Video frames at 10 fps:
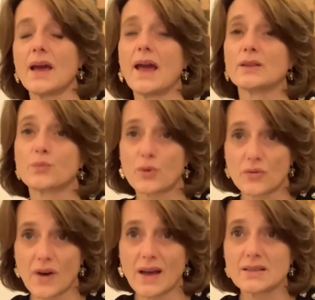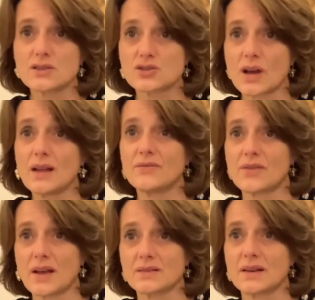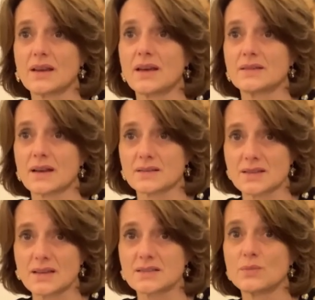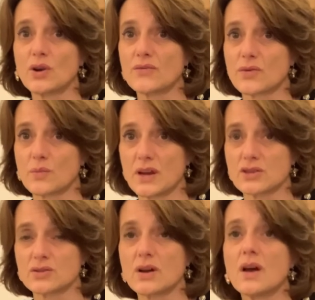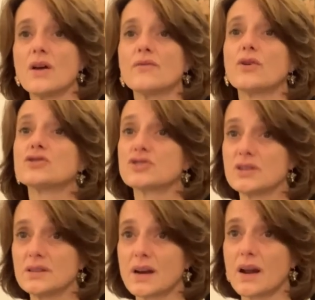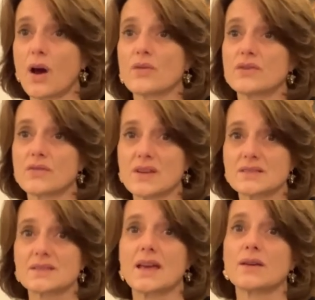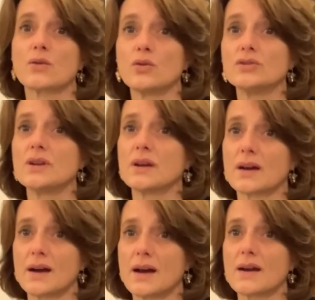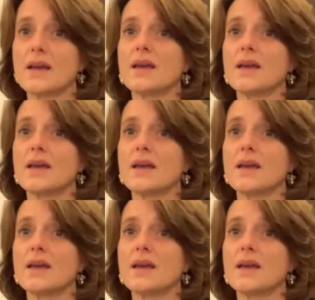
and provide child-friendly and accessible information for children on the risk they could incur